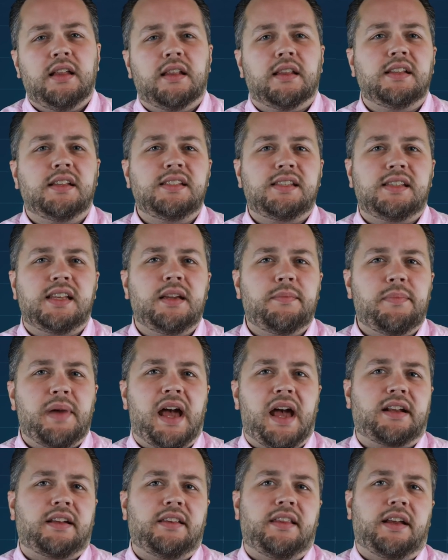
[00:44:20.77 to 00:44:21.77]
Let's think
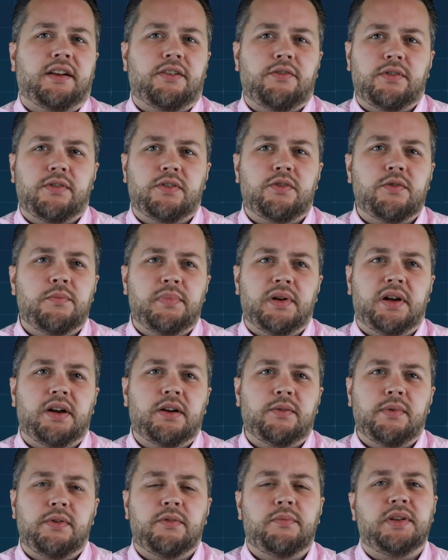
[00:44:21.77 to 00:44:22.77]
back to that critical
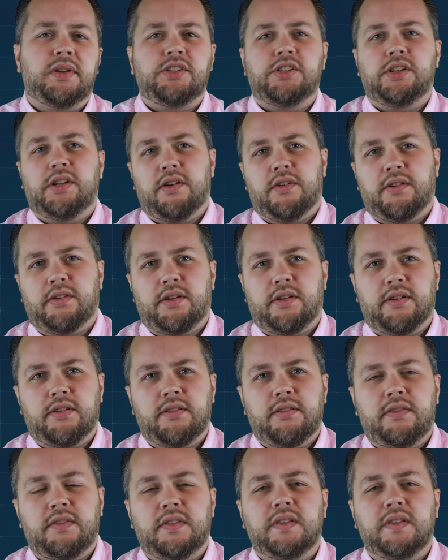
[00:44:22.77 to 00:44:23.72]
bug we were mentioning earlier.